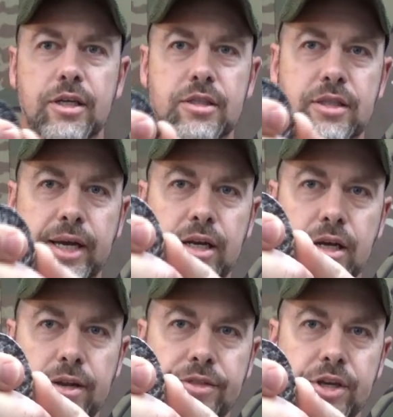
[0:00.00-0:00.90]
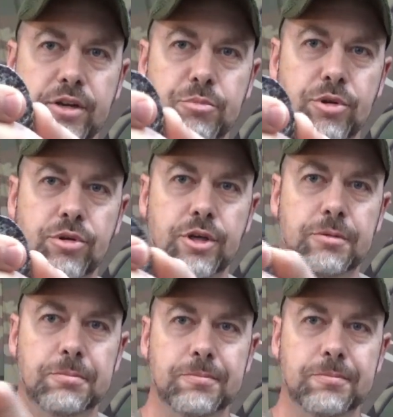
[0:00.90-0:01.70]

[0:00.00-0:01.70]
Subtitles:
Is that not a thing of beauty?